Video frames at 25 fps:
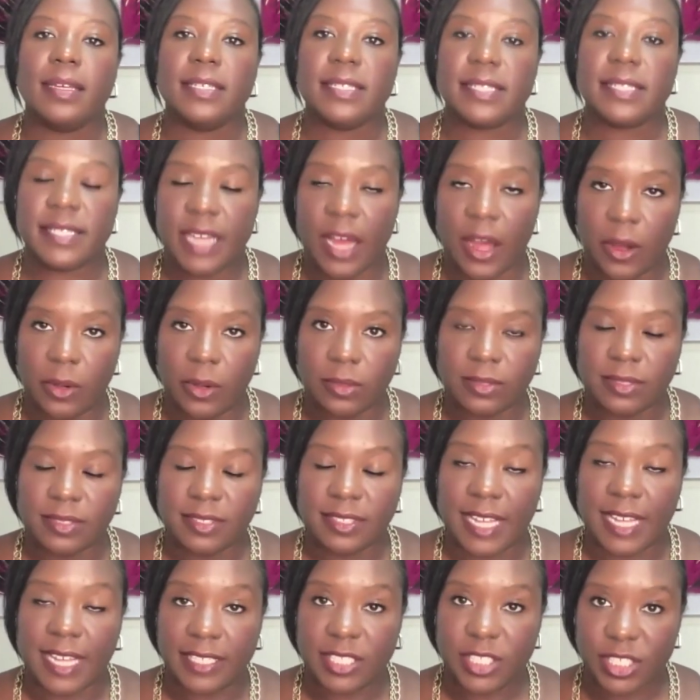So
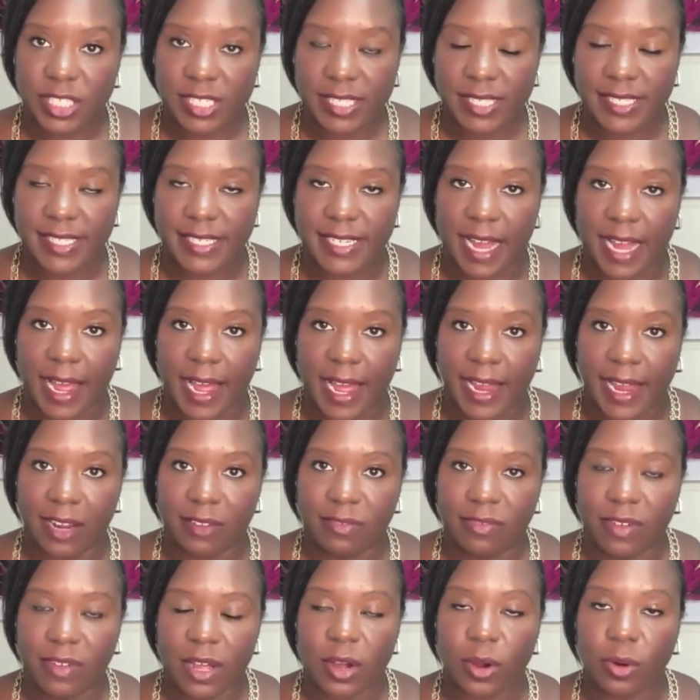let's just
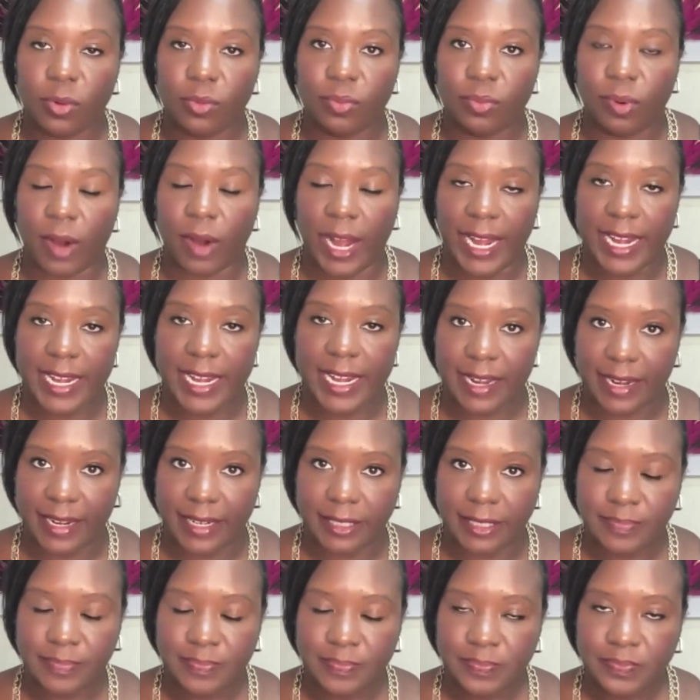dive right
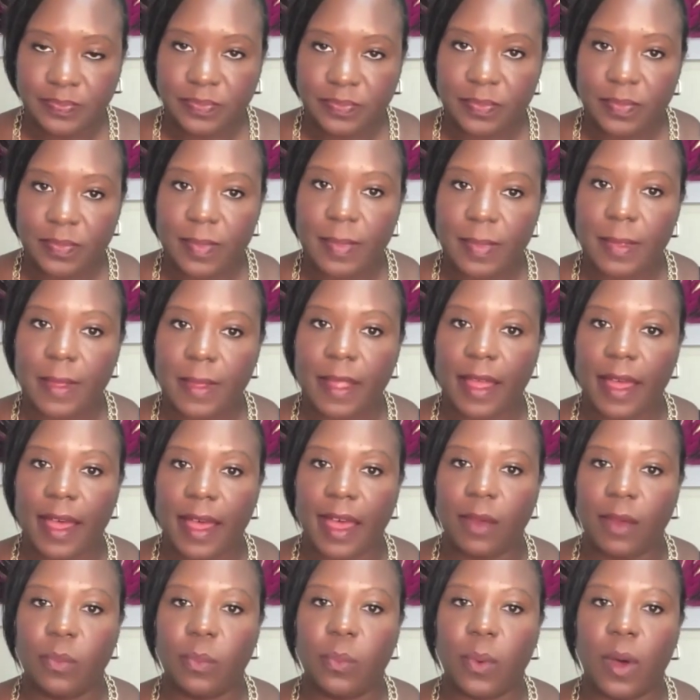in
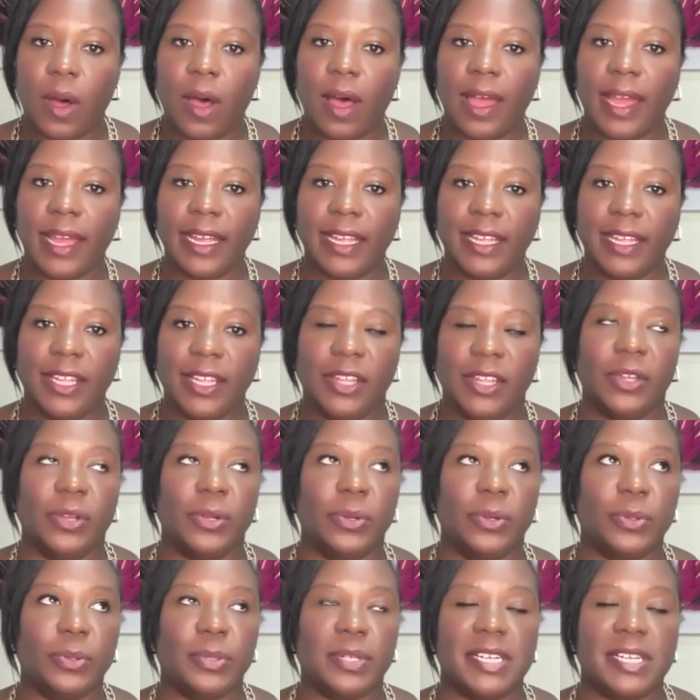I want
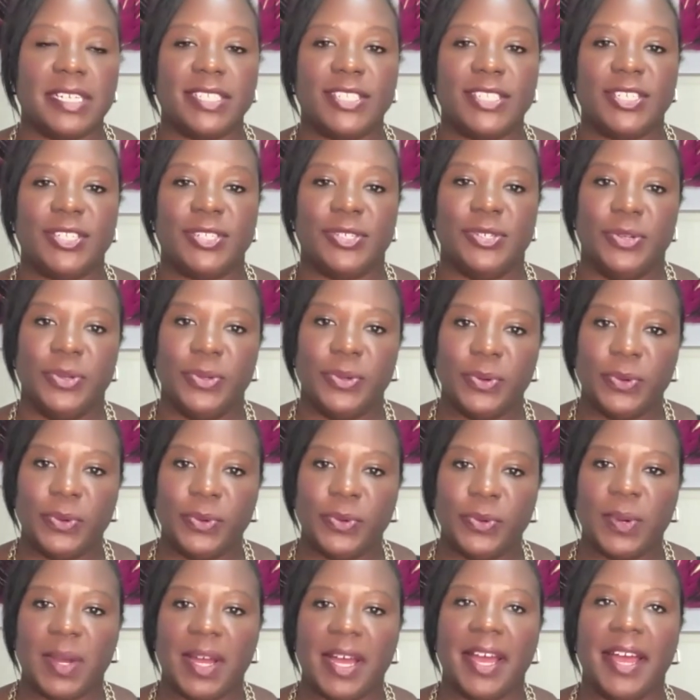you
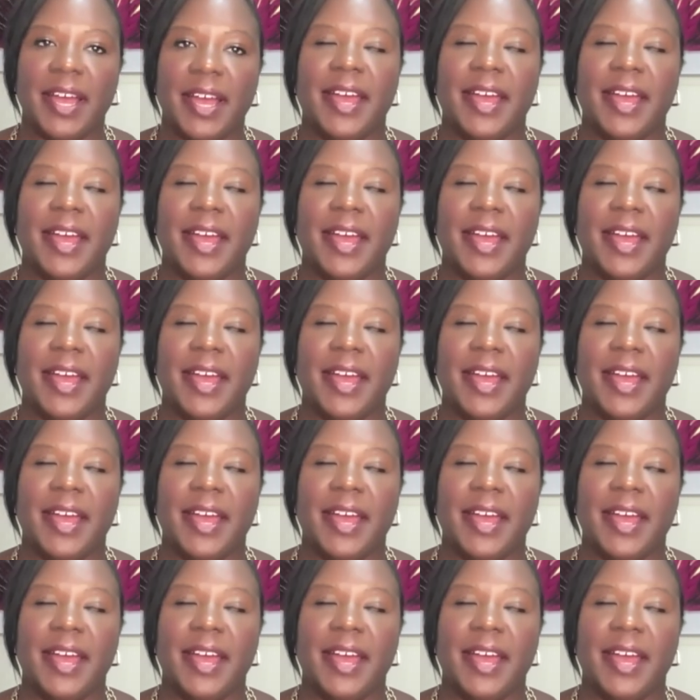to